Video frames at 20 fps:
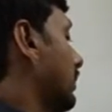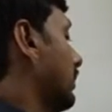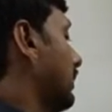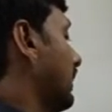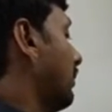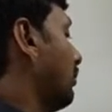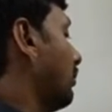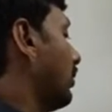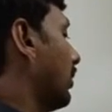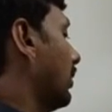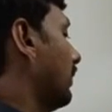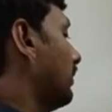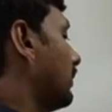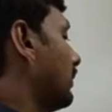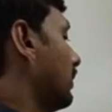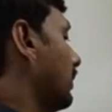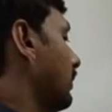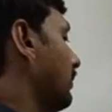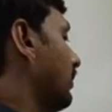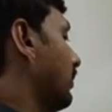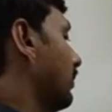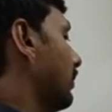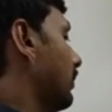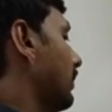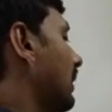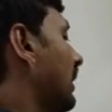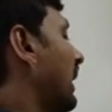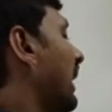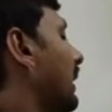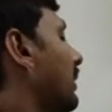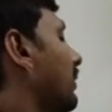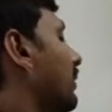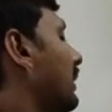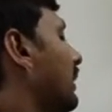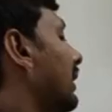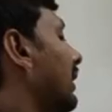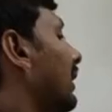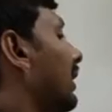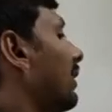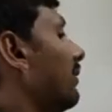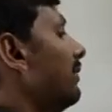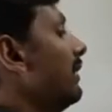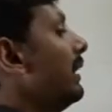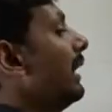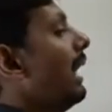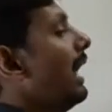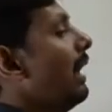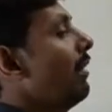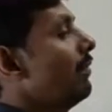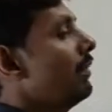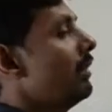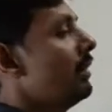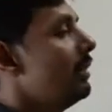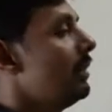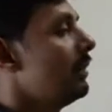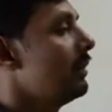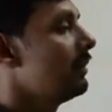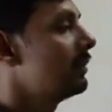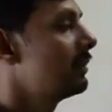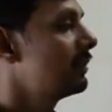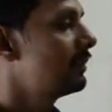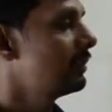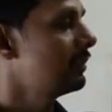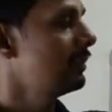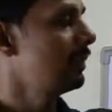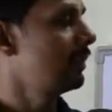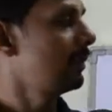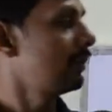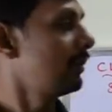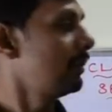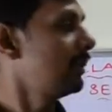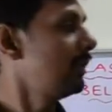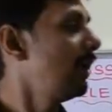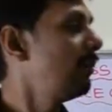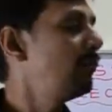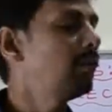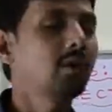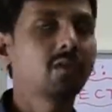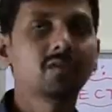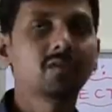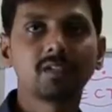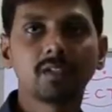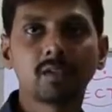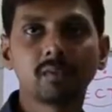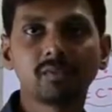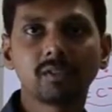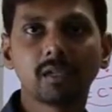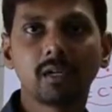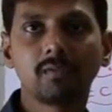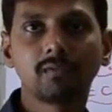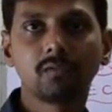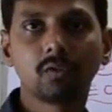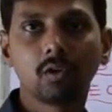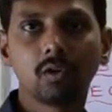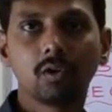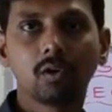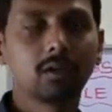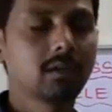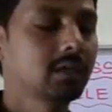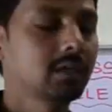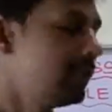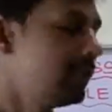Number of terms, like here we have number of terms are 4,